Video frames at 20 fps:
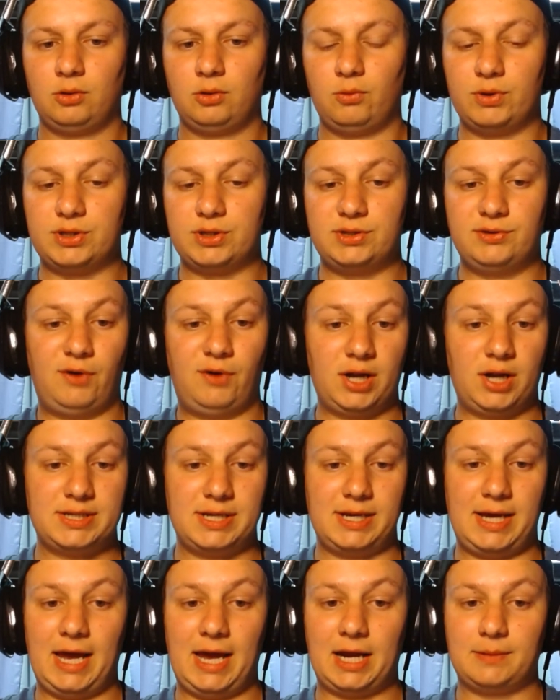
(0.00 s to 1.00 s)
With
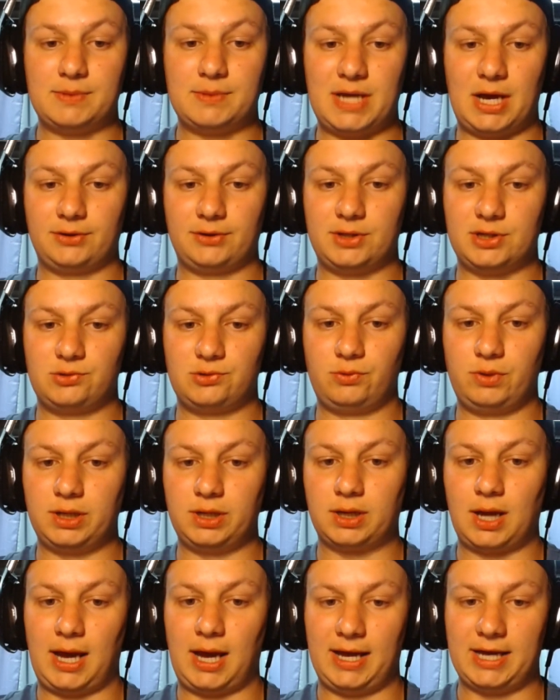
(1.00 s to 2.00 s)
Devontae Adams out this
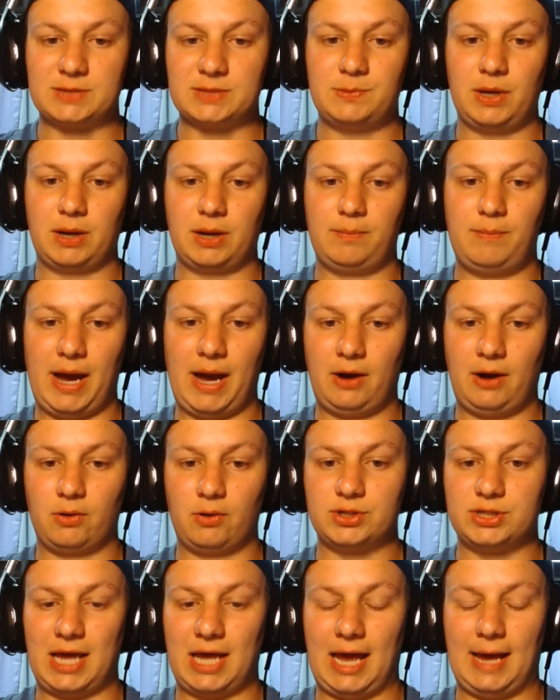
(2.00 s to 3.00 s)
week, I expect
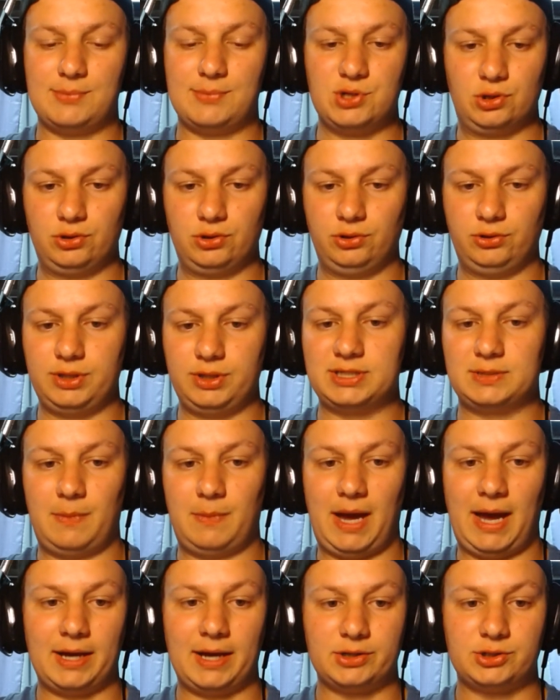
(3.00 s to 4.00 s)
Bowers to absolutely
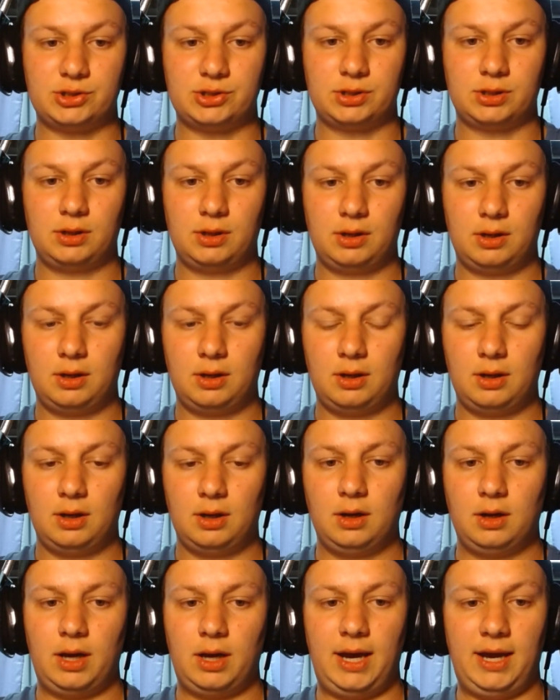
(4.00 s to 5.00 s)
smash.
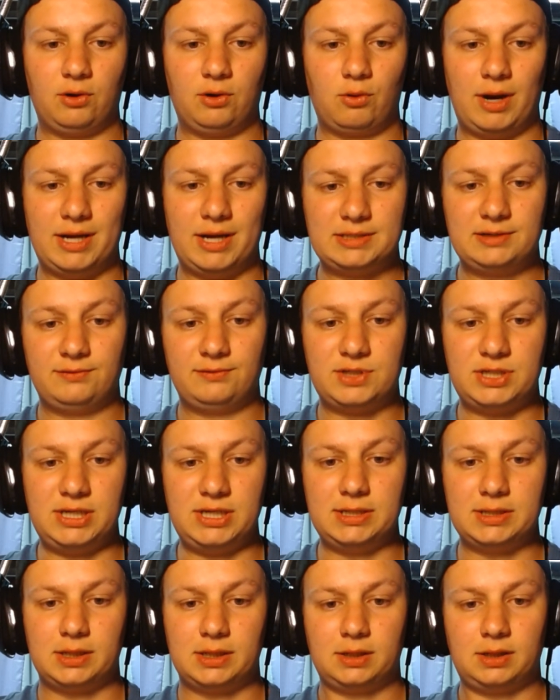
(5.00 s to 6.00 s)
And rest of
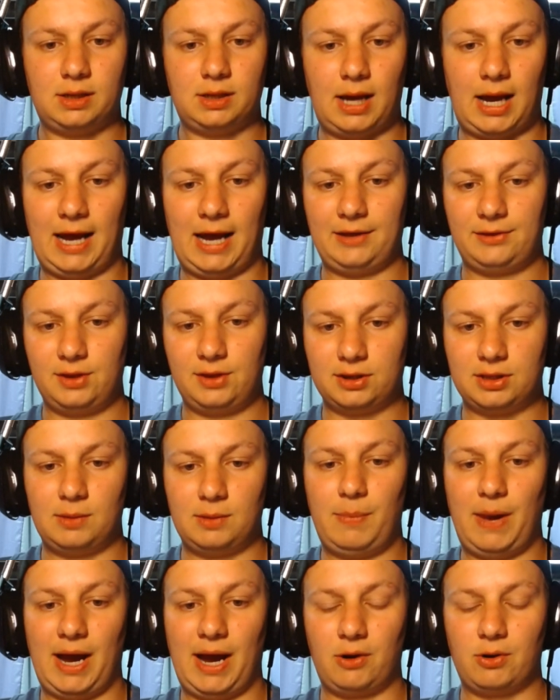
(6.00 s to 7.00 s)
season, I think
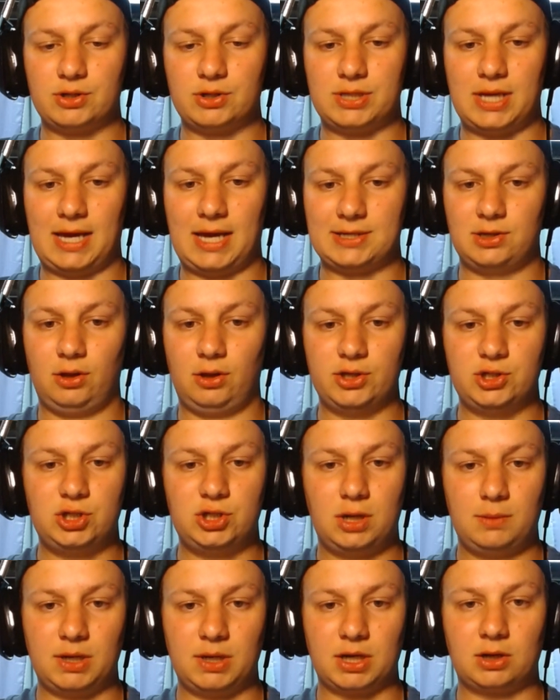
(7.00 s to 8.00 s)
that Bowers has a
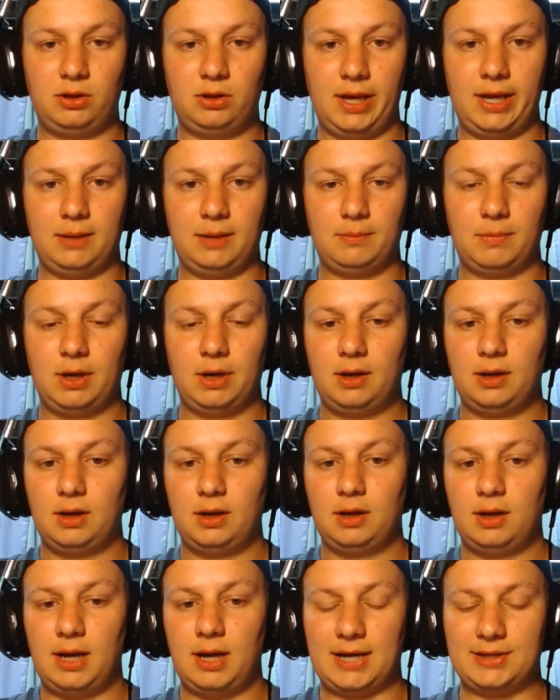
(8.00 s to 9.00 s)
legitimate claim
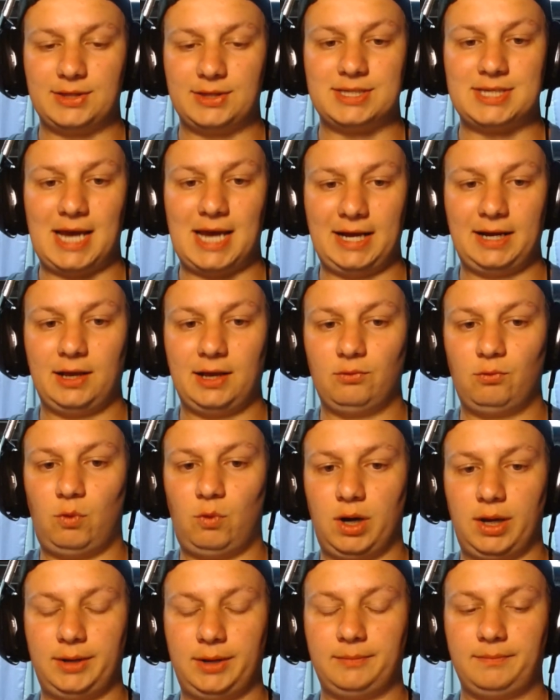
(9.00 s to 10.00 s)
at the tight end
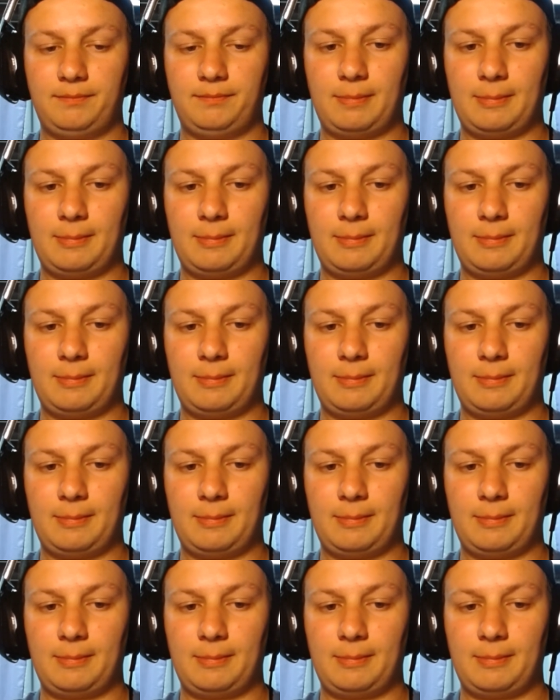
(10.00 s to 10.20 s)
1.